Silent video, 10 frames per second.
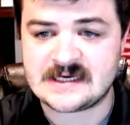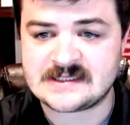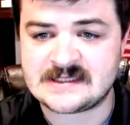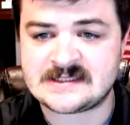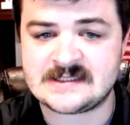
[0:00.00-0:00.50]

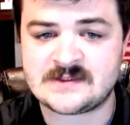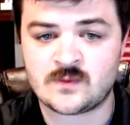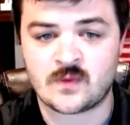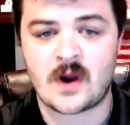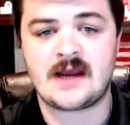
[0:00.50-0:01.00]
existence
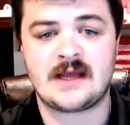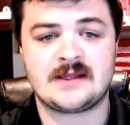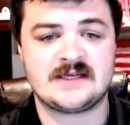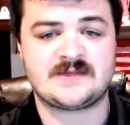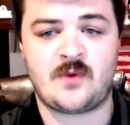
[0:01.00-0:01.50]
right at
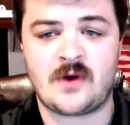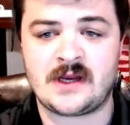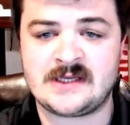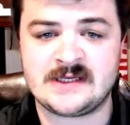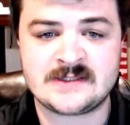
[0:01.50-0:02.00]
this
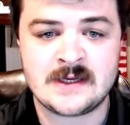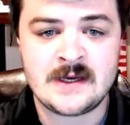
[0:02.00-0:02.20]
point is